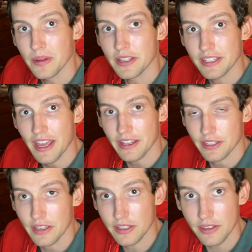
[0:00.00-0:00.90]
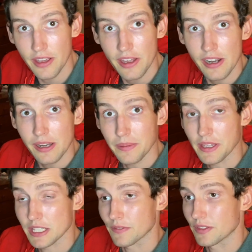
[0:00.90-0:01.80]
and Texas,
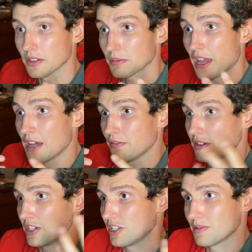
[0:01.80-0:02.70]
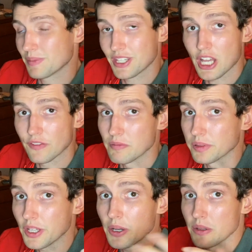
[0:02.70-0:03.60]
because if the conference
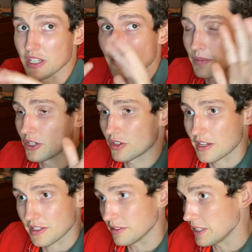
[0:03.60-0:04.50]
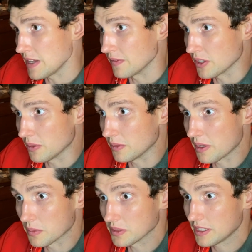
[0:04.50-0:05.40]
self-implodes, everybody tries to leave and go
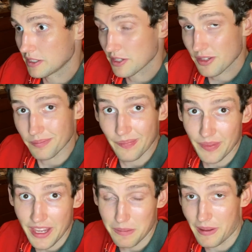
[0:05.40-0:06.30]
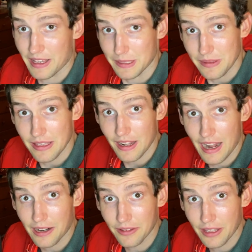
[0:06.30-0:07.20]
anywhere else, they can possibly get
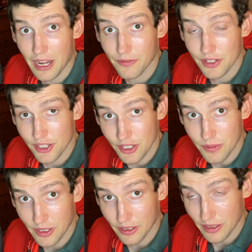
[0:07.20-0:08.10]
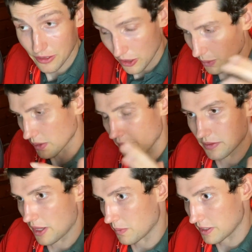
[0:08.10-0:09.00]
out of the conference sooner and go wherever
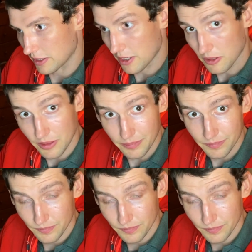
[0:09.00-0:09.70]
they want to go, and